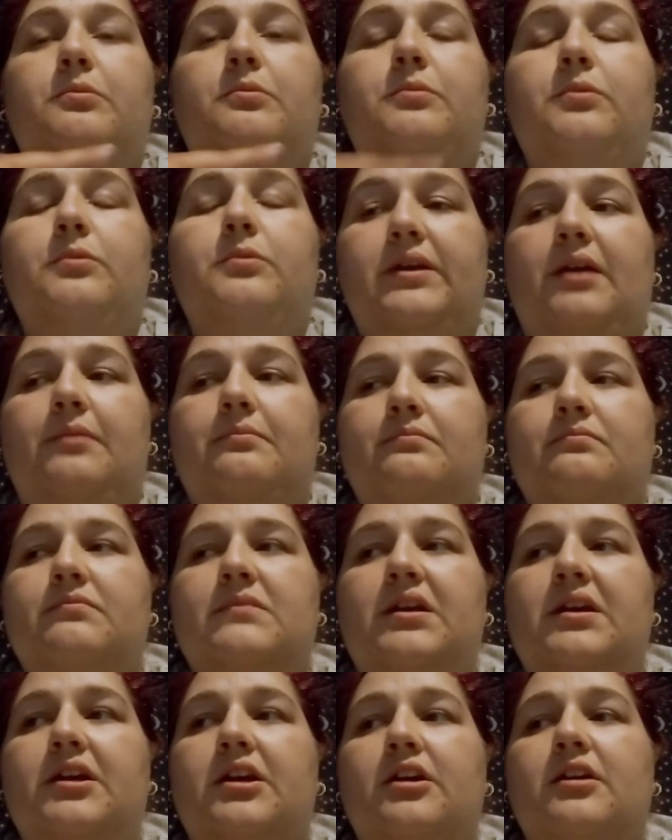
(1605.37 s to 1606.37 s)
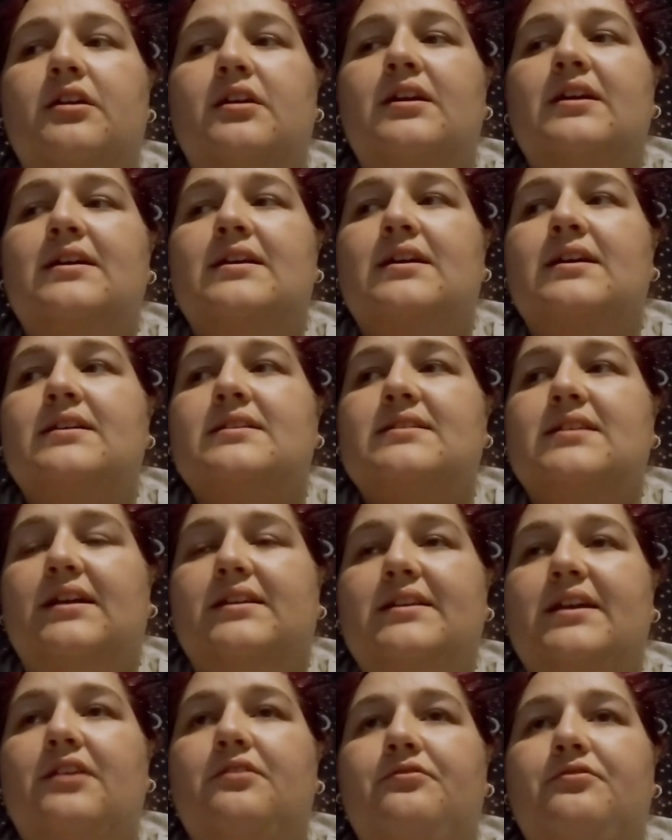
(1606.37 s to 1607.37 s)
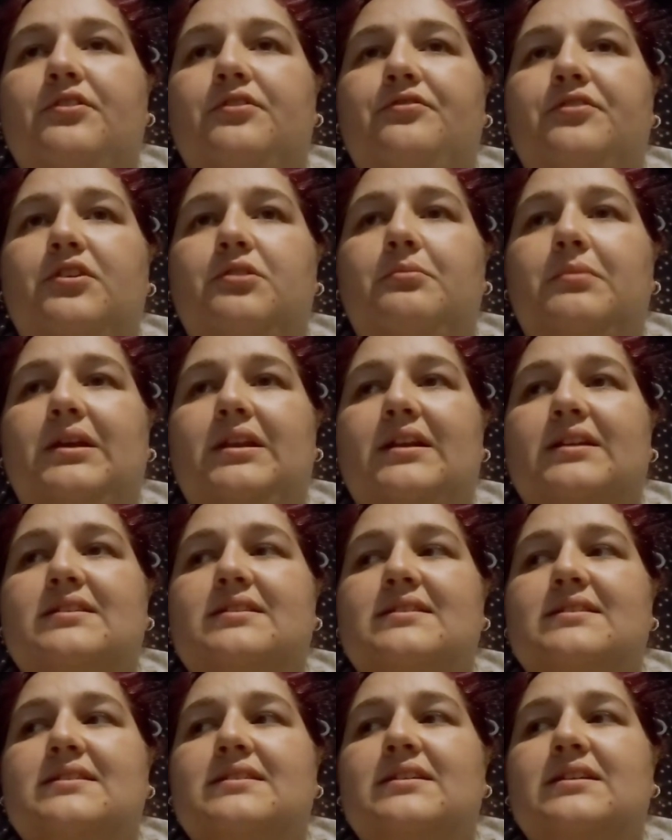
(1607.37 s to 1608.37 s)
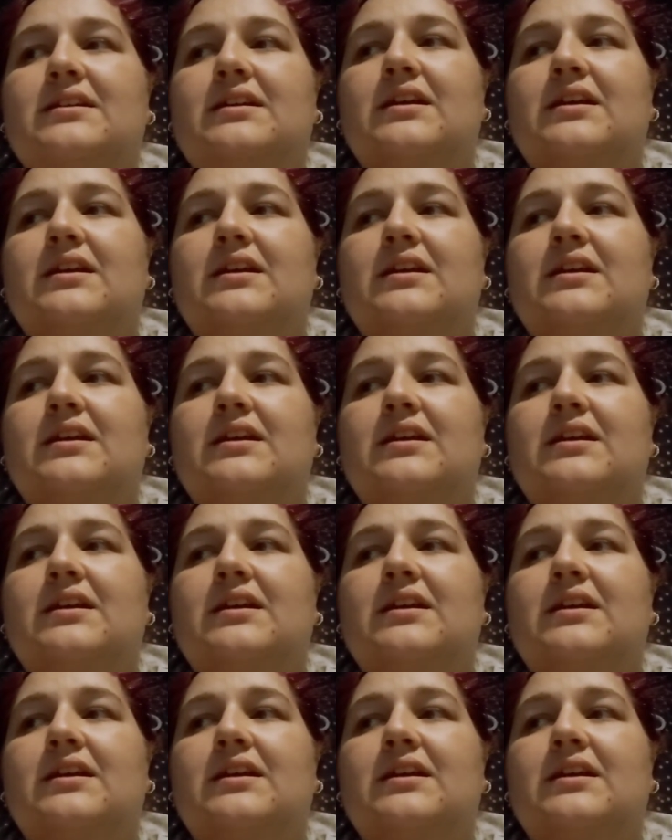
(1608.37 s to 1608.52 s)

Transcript: We came here, sat down for a few minutes,